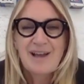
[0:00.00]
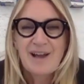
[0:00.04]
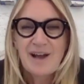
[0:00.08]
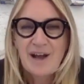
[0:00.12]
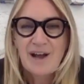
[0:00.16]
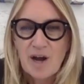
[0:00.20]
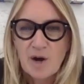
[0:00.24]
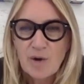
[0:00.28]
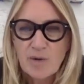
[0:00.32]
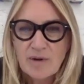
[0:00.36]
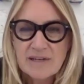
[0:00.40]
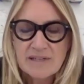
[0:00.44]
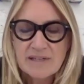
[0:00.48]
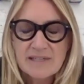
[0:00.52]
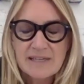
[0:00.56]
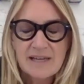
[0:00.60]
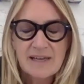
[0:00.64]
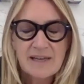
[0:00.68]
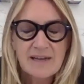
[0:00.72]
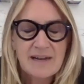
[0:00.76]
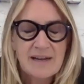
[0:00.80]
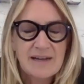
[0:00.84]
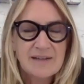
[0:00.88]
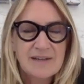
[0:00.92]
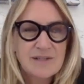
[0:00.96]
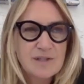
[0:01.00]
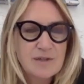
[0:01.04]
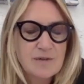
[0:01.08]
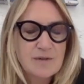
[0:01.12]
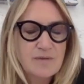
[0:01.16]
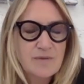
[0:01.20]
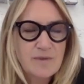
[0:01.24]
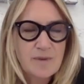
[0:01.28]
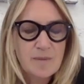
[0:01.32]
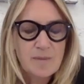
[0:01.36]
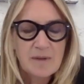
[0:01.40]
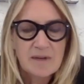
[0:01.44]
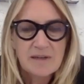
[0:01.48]
R&D and our sort of
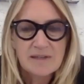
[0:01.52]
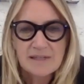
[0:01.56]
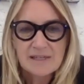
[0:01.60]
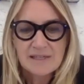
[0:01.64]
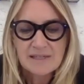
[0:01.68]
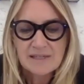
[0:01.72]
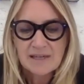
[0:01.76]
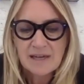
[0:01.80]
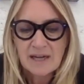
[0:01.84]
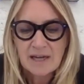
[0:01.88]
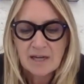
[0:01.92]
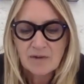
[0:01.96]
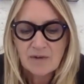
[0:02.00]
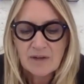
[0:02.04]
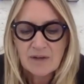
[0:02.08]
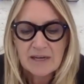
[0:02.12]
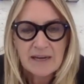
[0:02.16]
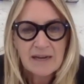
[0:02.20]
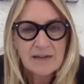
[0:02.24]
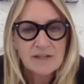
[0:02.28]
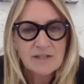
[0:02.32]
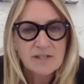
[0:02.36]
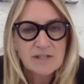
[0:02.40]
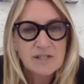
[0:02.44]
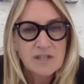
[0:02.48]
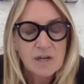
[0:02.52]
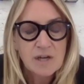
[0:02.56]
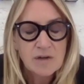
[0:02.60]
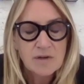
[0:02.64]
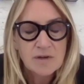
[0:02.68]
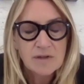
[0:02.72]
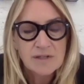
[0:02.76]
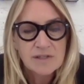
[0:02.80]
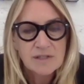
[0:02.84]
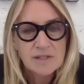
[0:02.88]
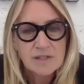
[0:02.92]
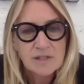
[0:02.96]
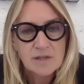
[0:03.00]
ability to kind of connect to
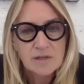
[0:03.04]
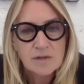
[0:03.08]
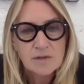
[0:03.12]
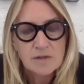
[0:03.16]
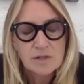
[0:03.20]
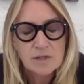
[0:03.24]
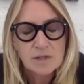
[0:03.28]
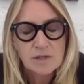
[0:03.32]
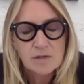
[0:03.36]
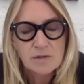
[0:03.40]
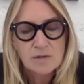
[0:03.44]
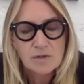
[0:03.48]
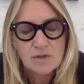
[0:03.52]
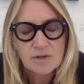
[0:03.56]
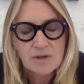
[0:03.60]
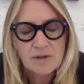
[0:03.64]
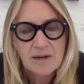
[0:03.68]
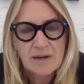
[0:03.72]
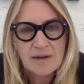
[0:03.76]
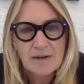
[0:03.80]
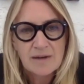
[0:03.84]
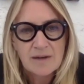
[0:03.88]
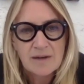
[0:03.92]
donors to try and,